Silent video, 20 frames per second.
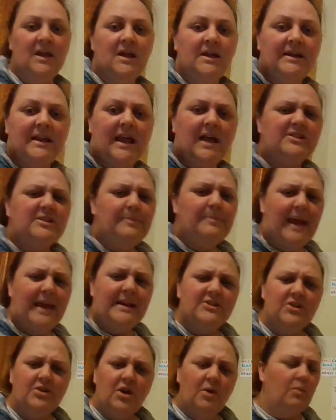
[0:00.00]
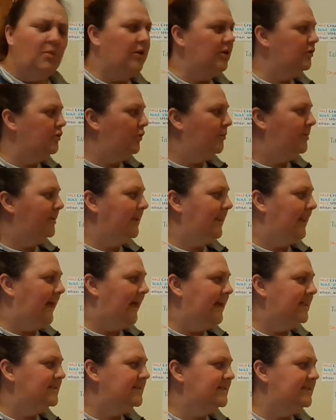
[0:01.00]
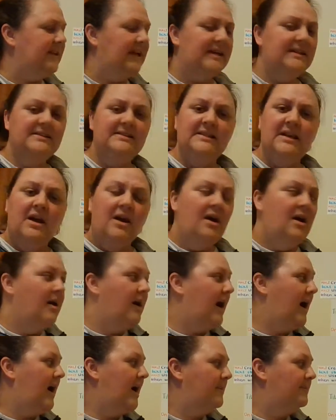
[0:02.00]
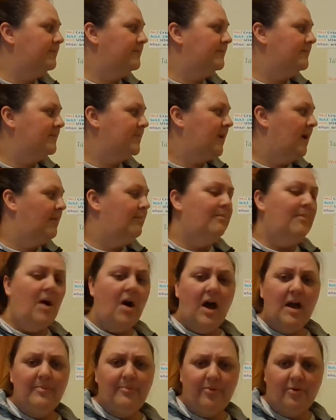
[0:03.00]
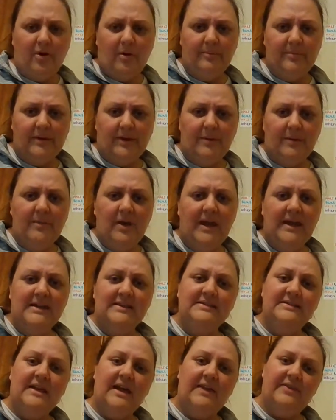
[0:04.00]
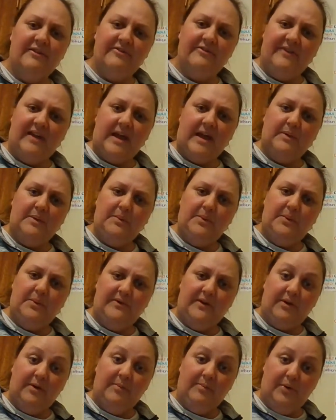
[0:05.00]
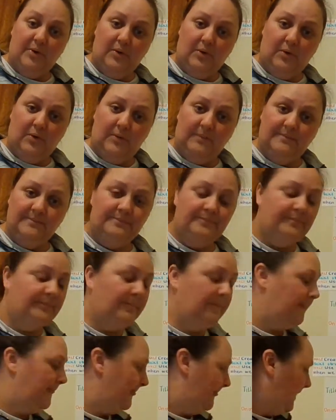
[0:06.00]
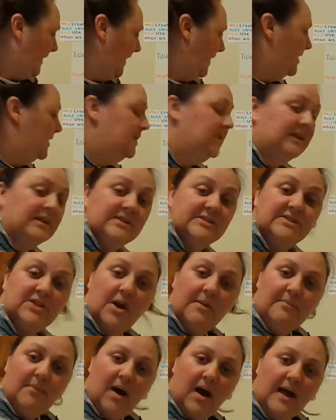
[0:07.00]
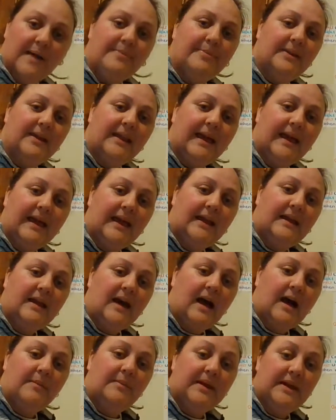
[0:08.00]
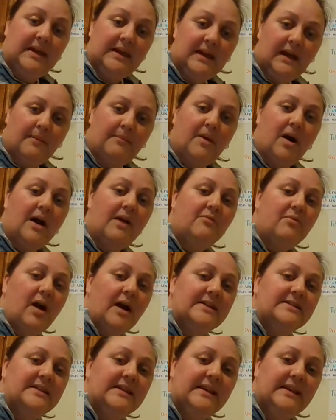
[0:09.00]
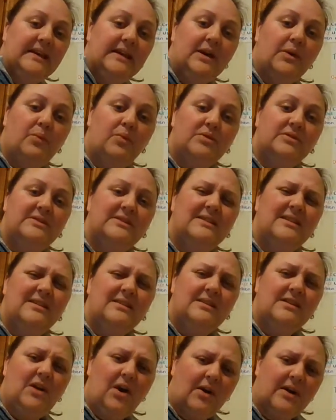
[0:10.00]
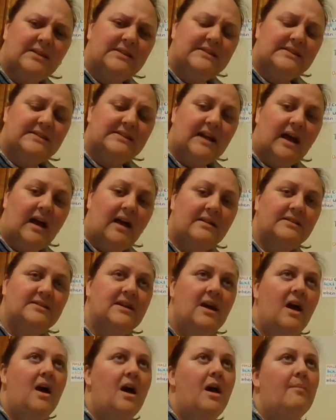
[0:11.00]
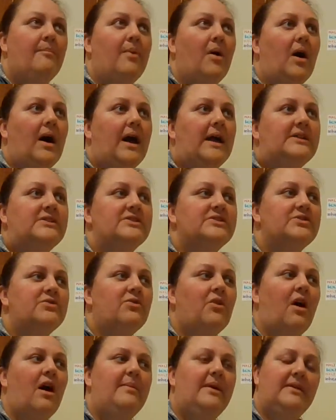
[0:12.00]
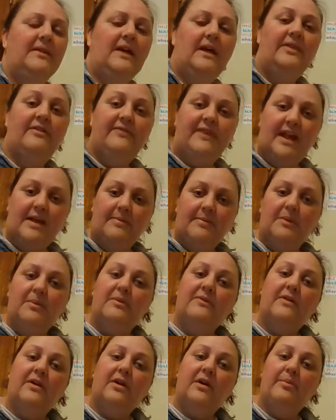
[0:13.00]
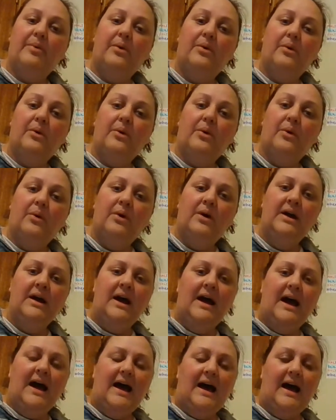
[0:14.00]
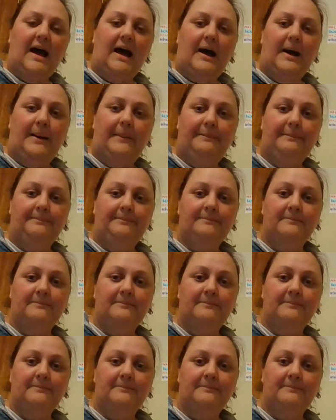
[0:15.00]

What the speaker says: Now, depending on what your plan says, my problem is that the family were very poor. So my plan here, my writing here will going to start by describing that the family were very poor and